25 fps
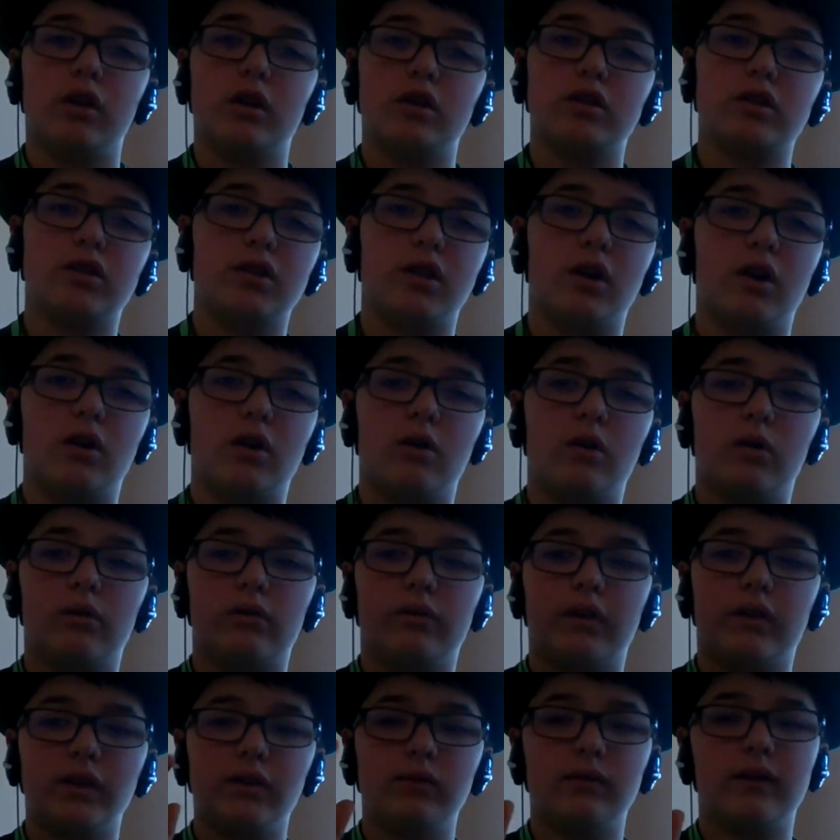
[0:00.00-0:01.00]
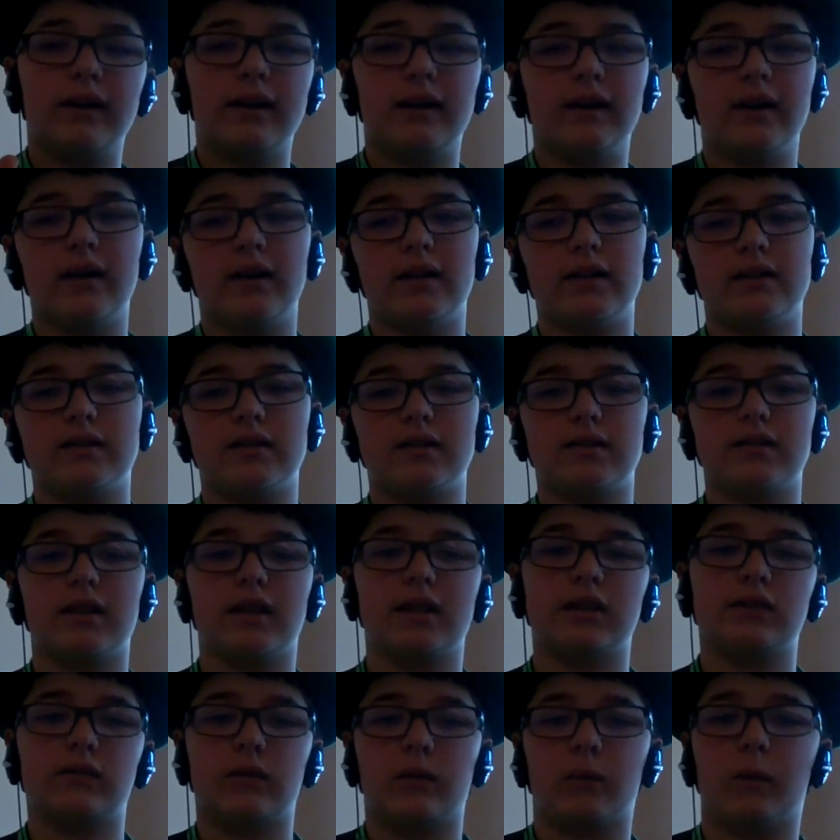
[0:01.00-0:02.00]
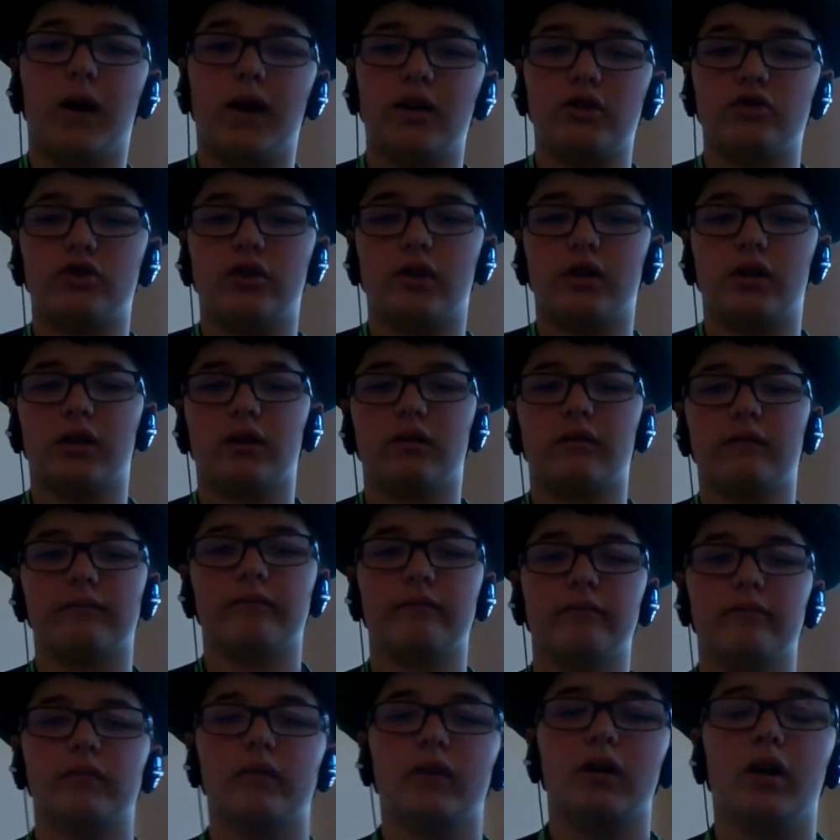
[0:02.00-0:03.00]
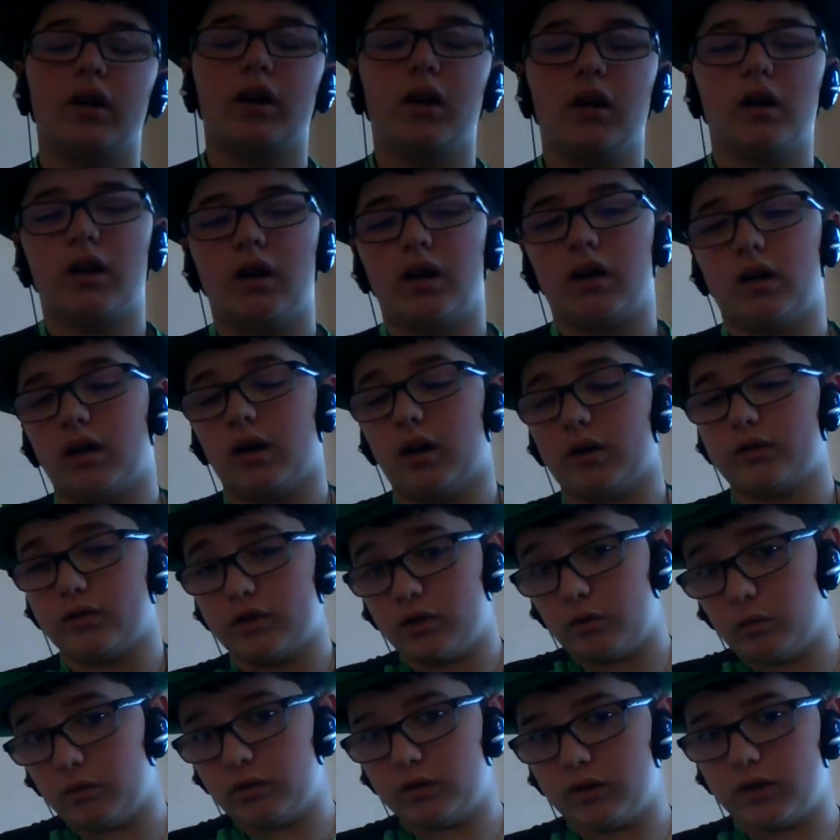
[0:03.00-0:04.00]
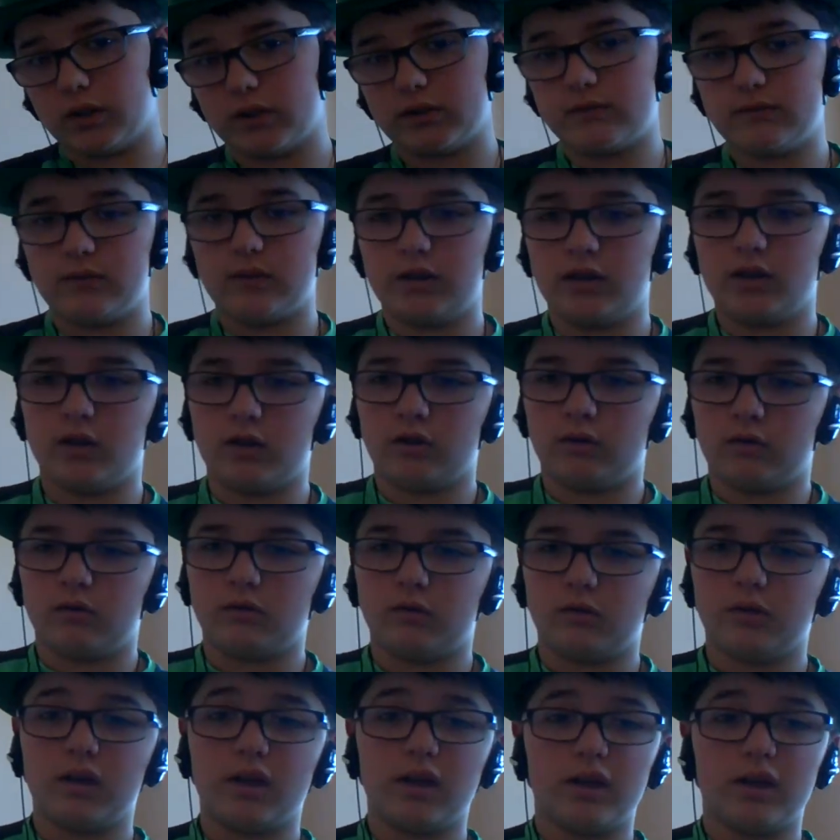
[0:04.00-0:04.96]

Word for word: So thank you guys. Thanks for watching. I'll see you on the next video.